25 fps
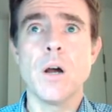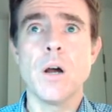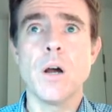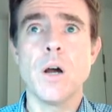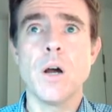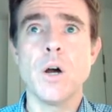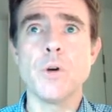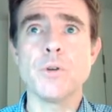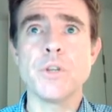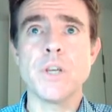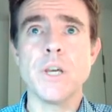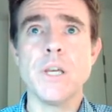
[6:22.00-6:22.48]

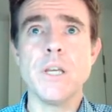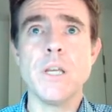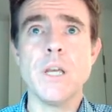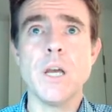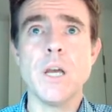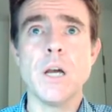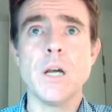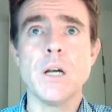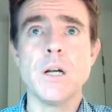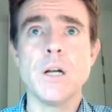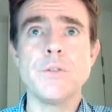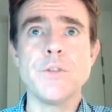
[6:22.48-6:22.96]
Okay,
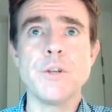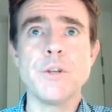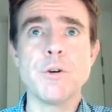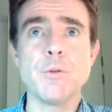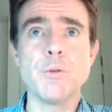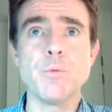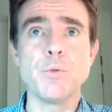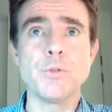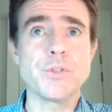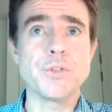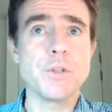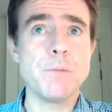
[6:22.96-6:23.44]
there
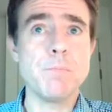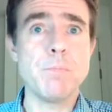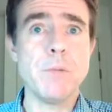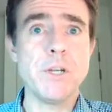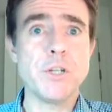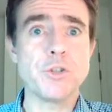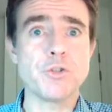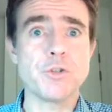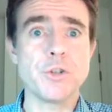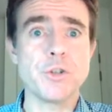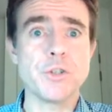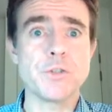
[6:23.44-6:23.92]
it was in
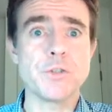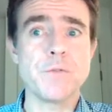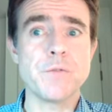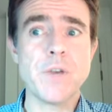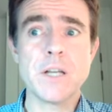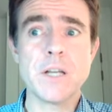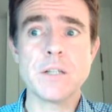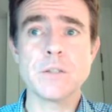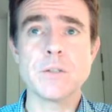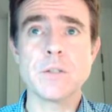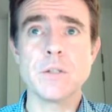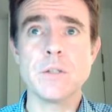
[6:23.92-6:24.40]
matrix
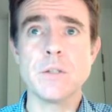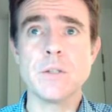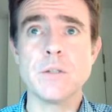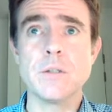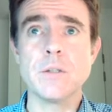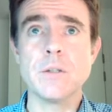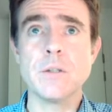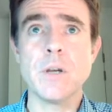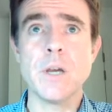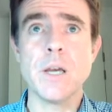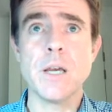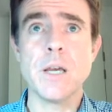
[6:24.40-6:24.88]

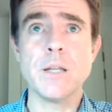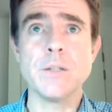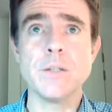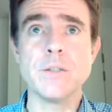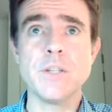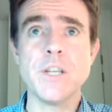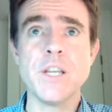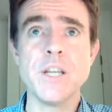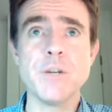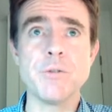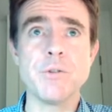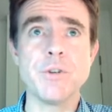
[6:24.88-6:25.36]
vector, and
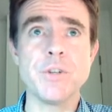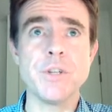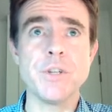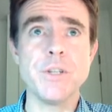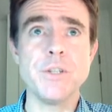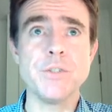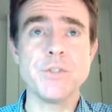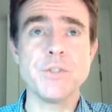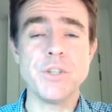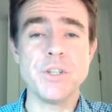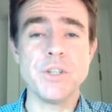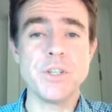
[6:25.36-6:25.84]
here it
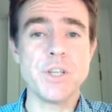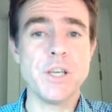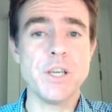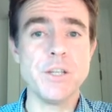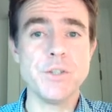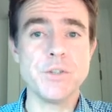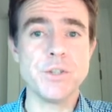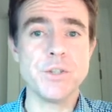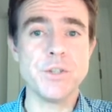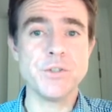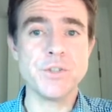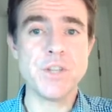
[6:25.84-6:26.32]
is in
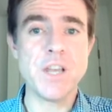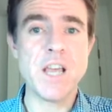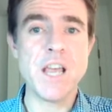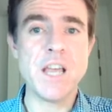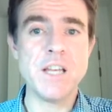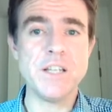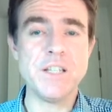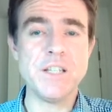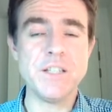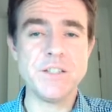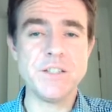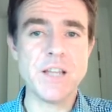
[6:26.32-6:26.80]
case there's
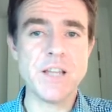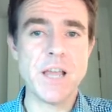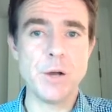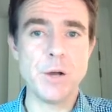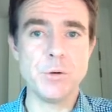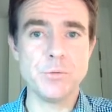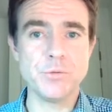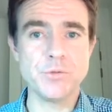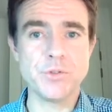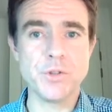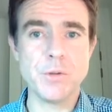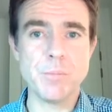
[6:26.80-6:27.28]
any
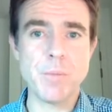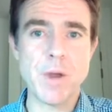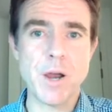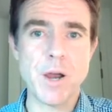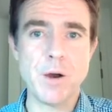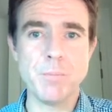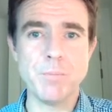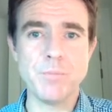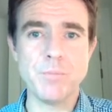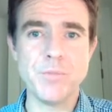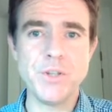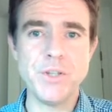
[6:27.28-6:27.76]
doubt
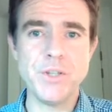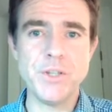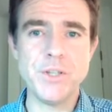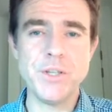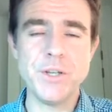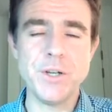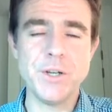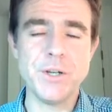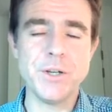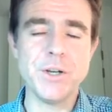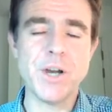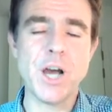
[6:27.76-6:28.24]
about
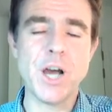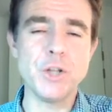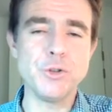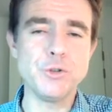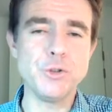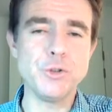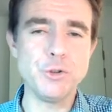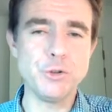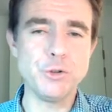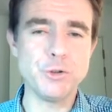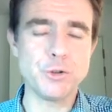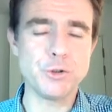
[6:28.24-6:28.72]
the
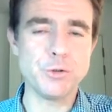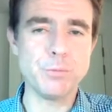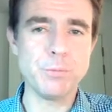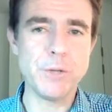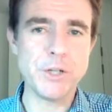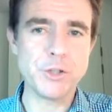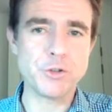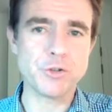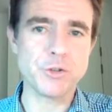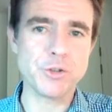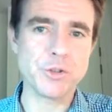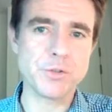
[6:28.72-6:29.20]
unusual
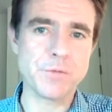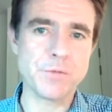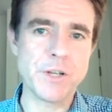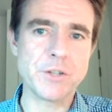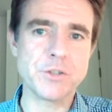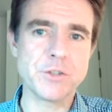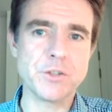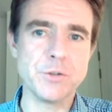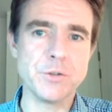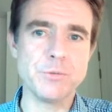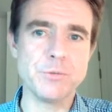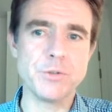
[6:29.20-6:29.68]
matrix
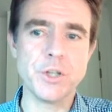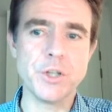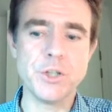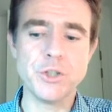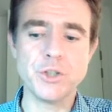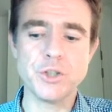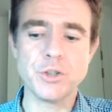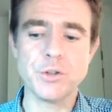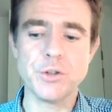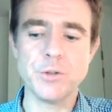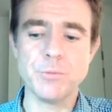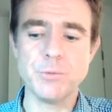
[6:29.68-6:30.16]
vector
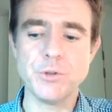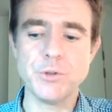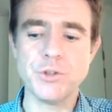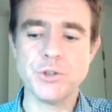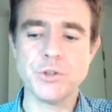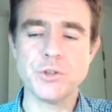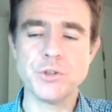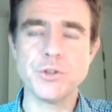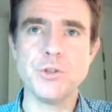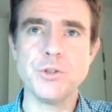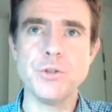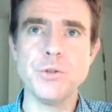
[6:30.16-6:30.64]
notation that we
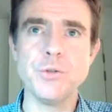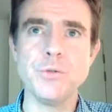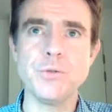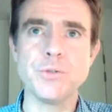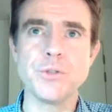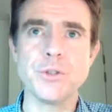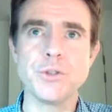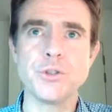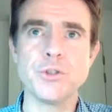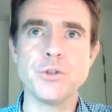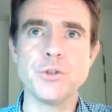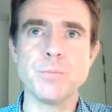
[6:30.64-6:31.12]
just used.
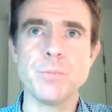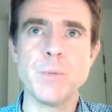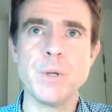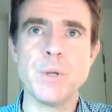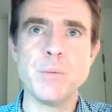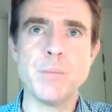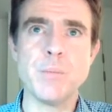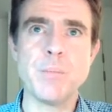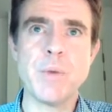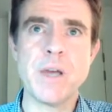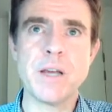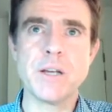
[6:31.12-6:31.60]
I should
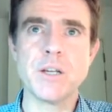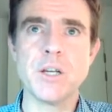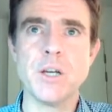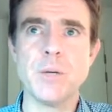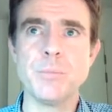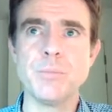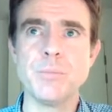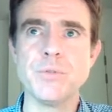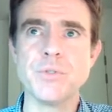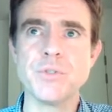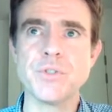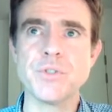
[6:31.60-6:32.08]
maybe back
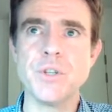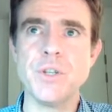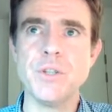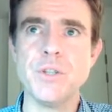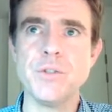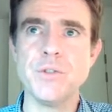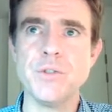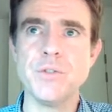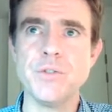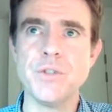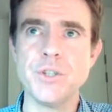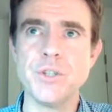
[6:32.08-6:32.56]
up and say
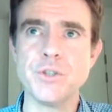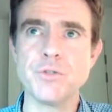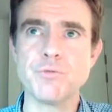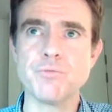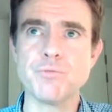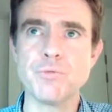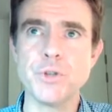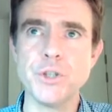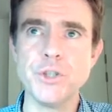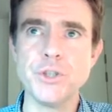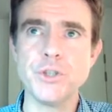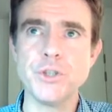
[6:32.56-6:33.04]
that this
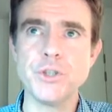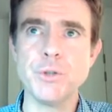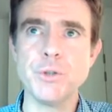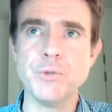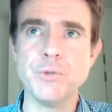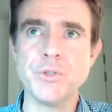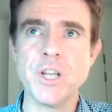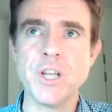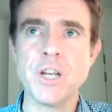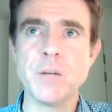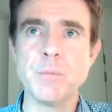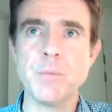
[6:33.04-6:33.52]
ratio
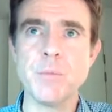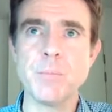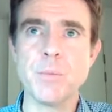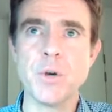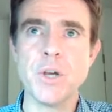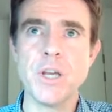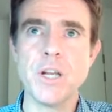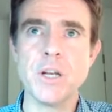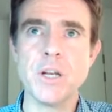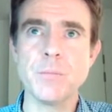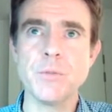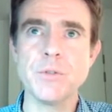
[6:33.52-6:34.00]
is element
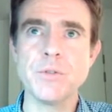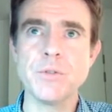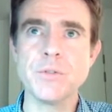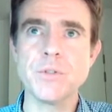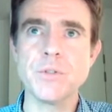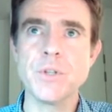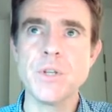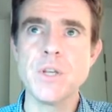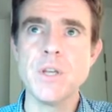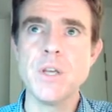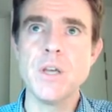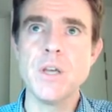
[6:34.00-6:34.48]
by
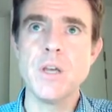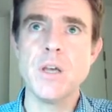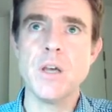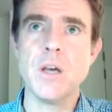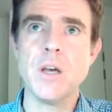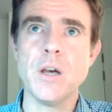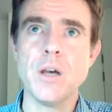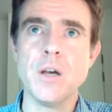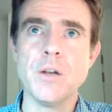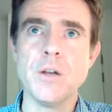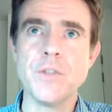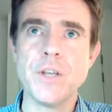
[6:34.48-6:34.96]
element.
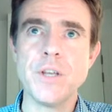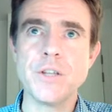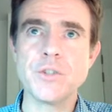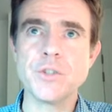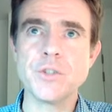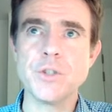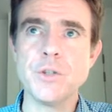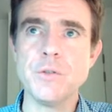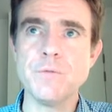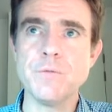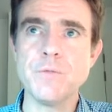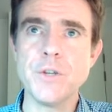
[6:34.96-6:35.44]
That's
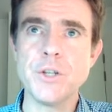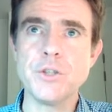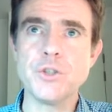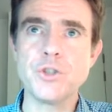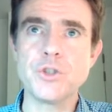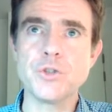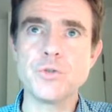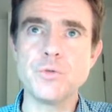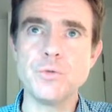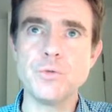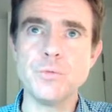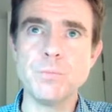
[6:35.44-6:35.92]

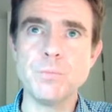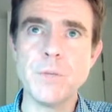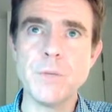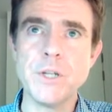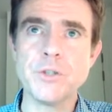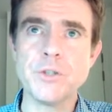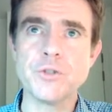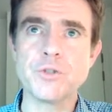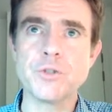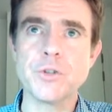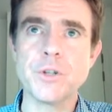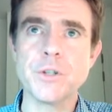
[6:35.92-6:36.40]
conventional
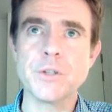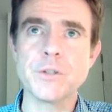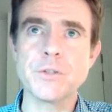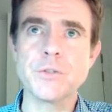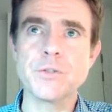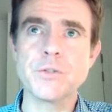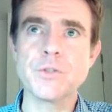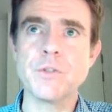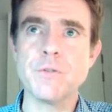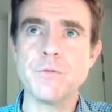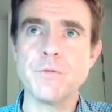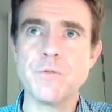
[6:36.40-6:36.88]

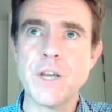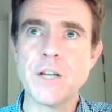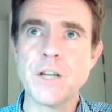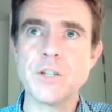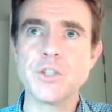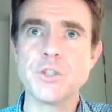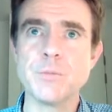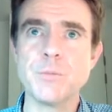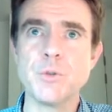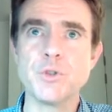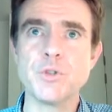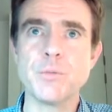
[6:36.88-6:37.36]
matrix
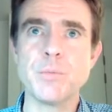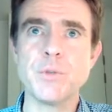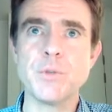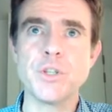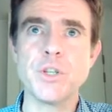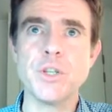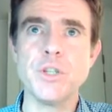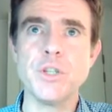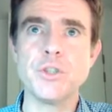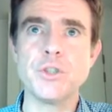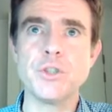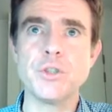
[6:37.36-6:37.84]
vector
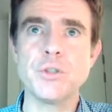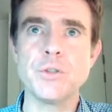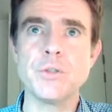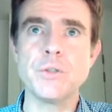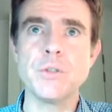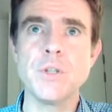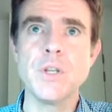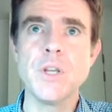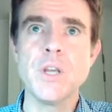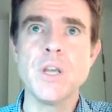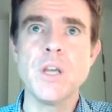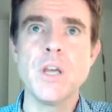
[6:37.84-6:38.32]

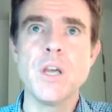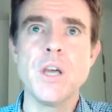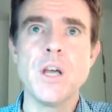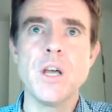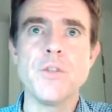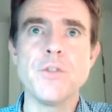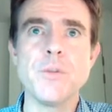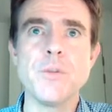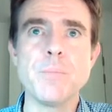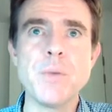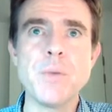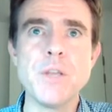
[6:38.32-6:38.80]
multiplication.
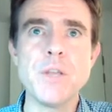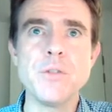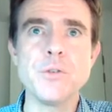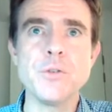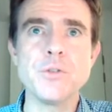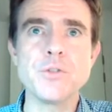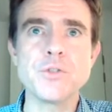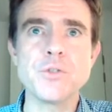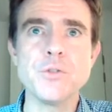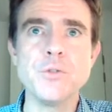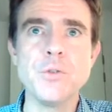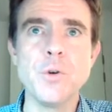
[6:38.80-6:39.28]
The bit
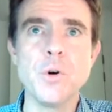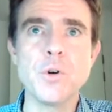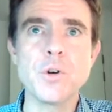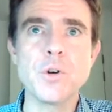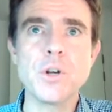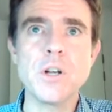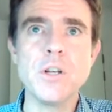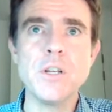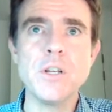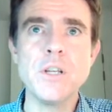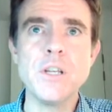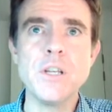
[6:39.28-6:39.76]
that's not
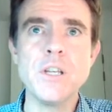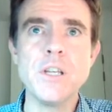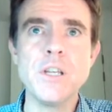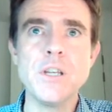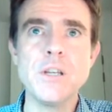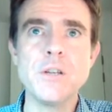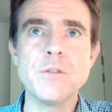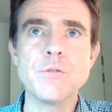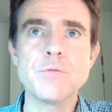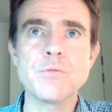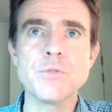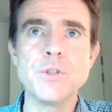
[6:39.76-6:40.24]
clear
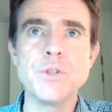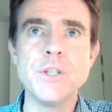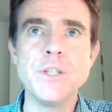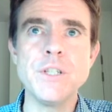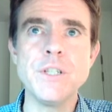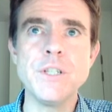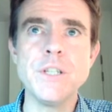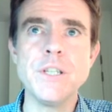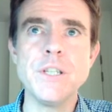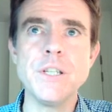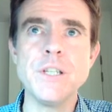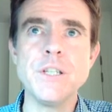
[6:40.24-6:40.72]
here
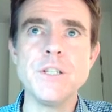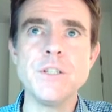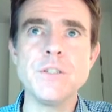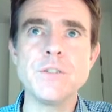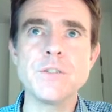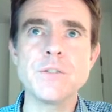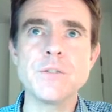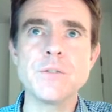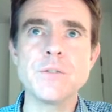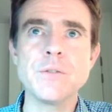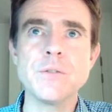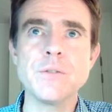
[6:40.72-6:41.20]
really
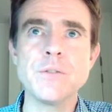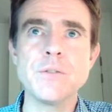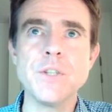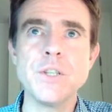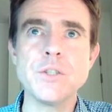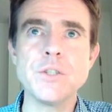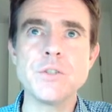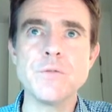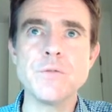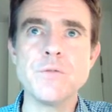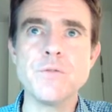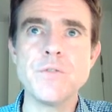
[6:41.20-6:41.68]
is
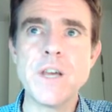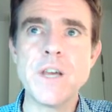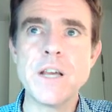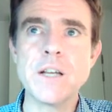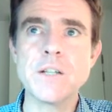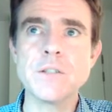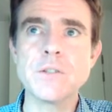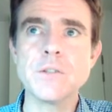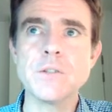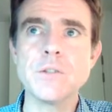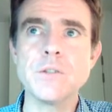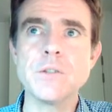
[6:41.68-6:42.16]
this
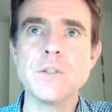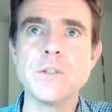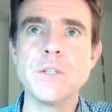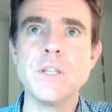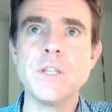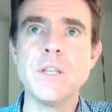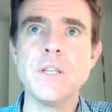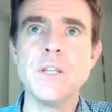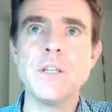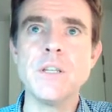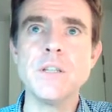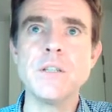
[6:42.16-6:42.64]
vector
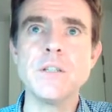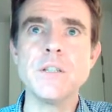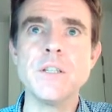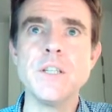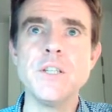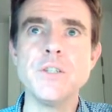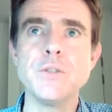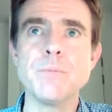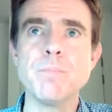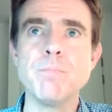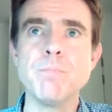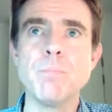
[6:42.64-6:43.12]
here
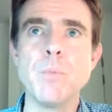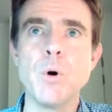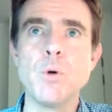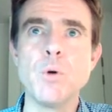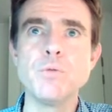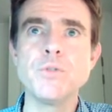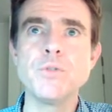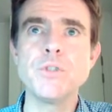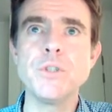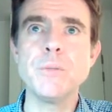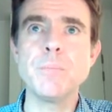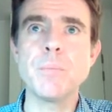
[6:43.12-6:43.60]
is
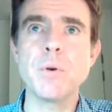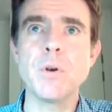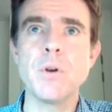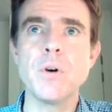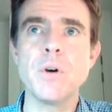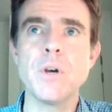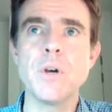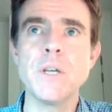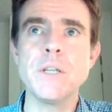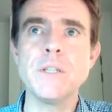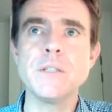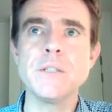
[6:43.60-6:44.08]

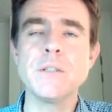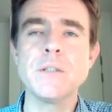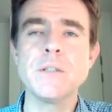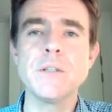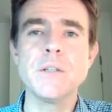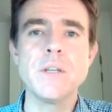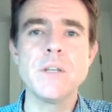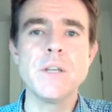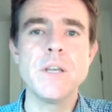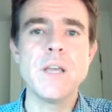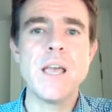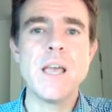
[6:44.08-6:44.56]
multiplied
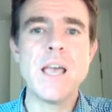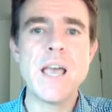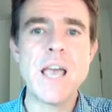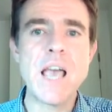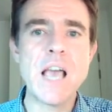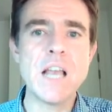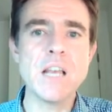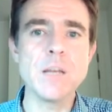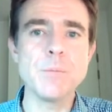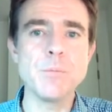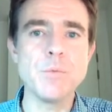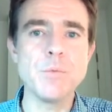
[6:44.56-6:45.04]

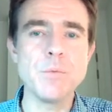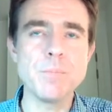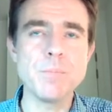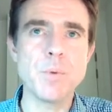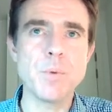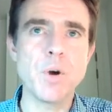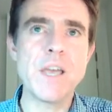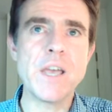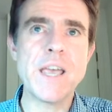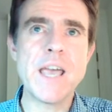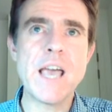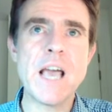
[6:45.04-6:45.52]
element
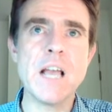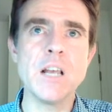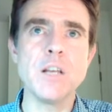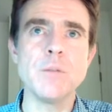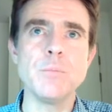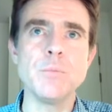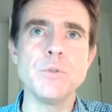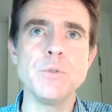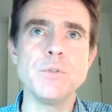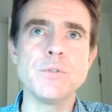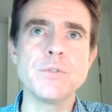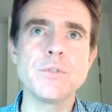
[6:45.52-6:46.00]
by
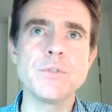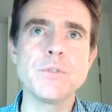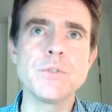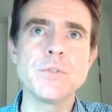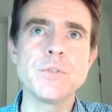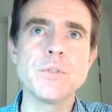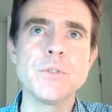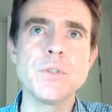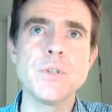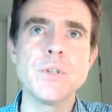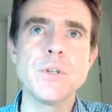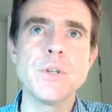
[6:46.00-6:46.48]
element
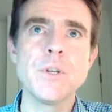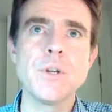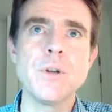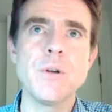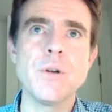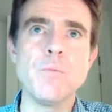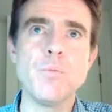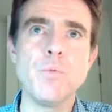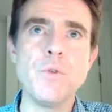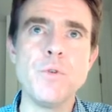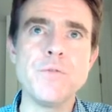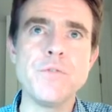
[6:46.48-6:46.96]

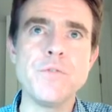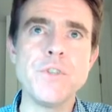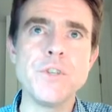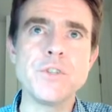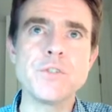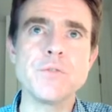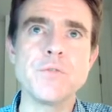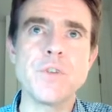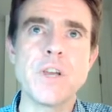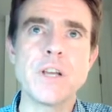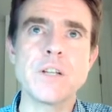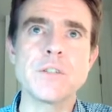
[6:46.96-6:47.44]
with
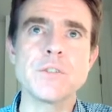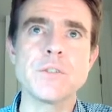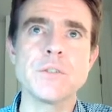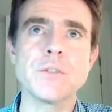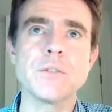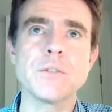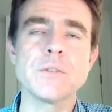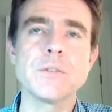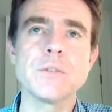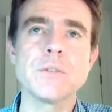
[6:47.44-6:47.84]
this vector.